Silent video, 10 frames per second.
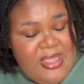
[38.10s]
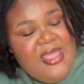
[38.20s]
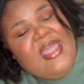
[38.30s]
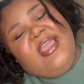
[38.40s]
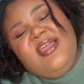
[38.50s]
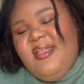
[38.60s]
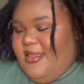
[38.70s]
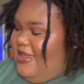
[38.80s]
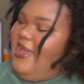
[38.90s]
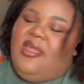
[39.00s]
Hey yo,
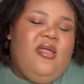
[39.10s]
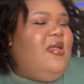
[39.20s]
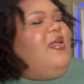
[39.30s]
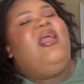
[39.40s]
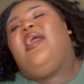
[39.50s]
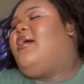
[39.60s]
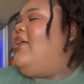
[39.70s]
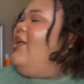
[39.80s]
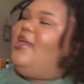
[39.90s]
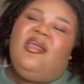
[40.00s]
hey yo, hey yo,
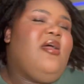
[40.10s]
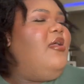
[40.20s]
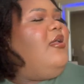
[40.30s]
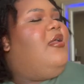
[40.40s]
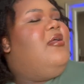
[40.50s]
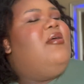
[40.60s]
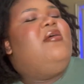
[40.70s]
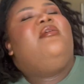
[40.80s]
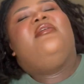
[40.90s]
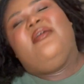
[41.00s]
hey yo,
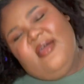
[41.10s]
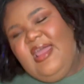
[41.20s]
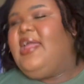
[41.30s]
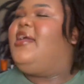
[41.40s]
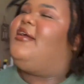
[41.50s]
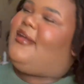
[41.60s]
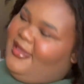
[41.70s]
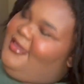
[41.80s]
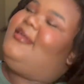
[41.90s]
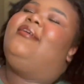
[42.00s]
hey,
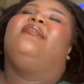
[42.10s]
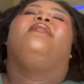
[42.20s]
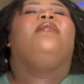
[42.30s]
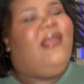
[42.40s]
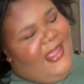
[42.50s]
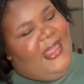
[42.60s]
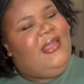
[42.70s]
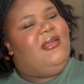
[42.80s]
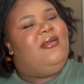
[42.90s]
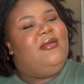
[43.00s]
hey,
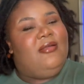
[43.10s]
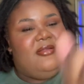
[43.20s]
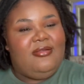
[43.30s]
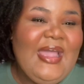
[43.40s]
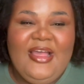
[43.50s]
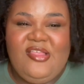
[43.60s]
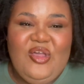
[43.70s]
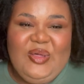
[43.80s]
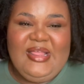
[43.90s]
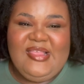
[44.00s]
hey. As
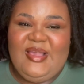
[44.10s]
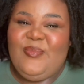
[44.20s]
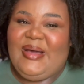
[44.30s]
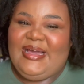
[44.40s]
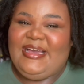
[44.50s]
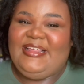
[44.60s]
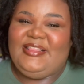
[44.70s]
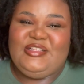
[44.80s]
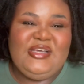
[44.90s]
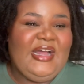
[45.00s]
y'all can see by
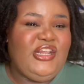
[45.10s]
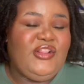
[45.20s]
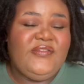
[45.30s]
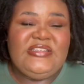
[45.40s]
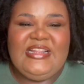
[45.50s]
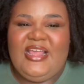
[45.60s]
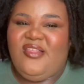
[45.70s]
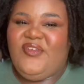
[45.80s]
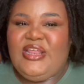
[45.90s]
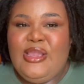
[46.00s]
the title of today's
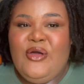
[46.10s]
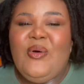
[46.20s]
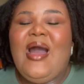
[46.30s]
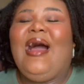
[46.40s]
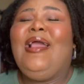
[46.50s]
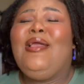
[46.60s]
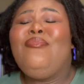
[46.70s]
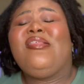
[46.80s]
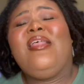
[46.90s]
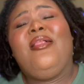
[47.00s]
video, I am
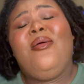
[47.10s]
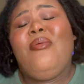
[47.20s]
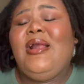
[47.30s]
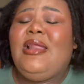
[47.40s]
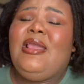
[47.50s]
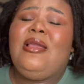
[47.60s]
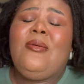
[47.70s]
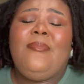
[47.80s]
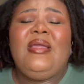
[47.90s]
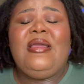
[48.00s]
celebrating
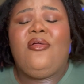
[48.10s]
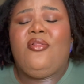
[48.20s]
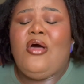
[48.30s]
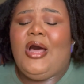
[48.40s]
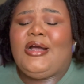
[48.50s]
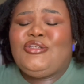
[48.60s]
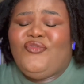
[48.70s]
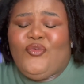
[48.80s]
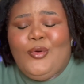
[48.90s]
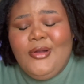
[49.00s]
being locked
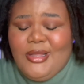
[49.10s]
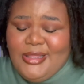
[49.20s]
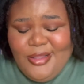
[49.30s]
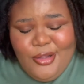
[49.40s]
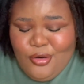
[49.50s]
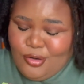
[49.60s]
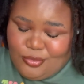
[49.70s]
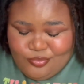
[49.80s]
for a year.